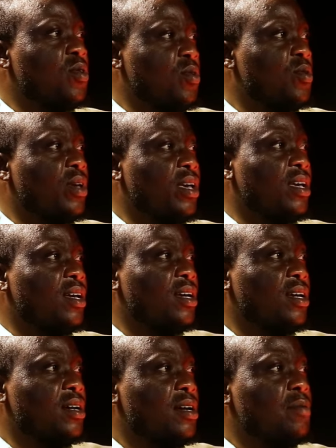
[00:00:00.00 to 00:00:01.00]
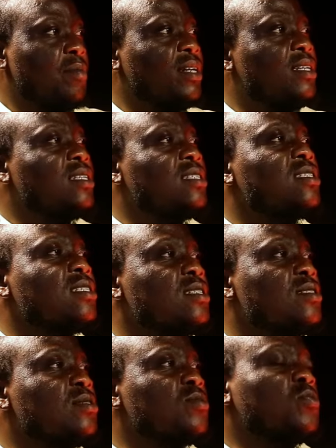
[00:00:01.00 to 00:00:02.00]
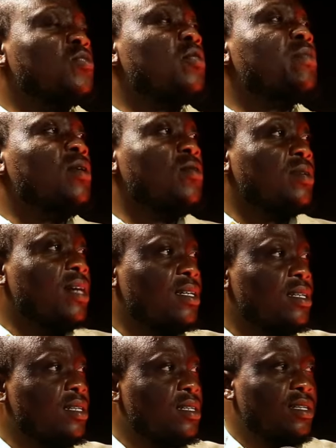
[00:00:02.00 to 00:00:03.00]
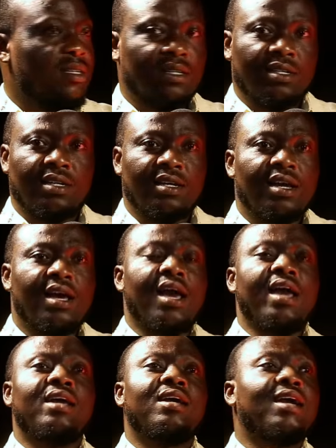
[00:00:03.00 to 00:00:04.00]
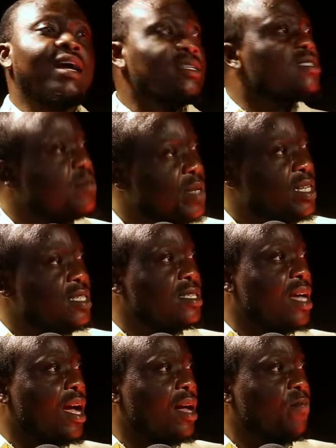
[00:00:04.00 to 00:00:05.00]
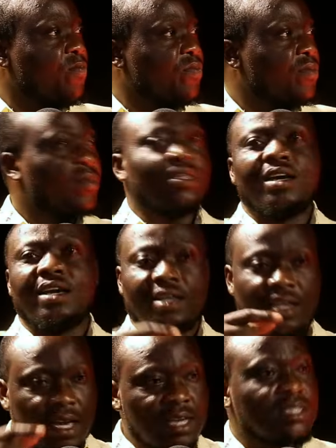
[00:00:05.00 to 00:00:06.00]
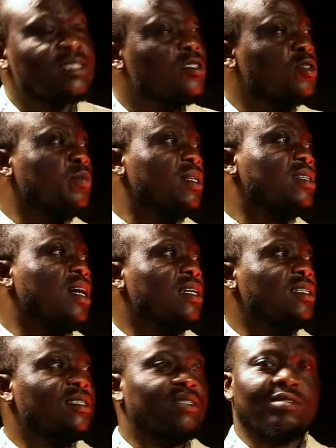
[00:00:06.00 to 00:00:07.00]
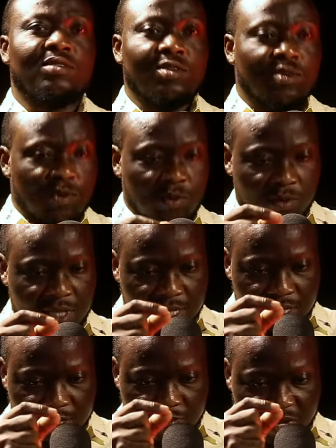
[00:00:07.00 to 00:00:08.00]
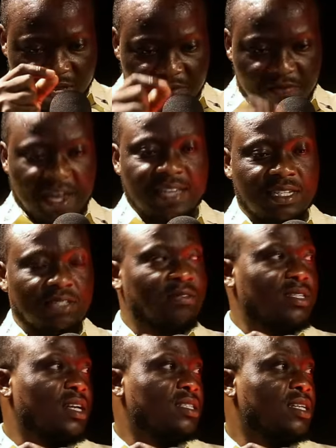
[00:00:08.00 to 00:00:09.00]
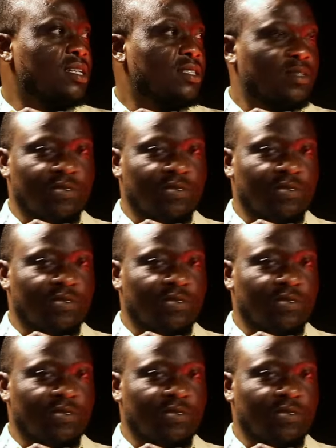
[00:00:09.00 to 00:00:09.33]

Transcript: Okay. But these things will not be looked at. A guest minister, a guest instrumentalist will just be invited to the church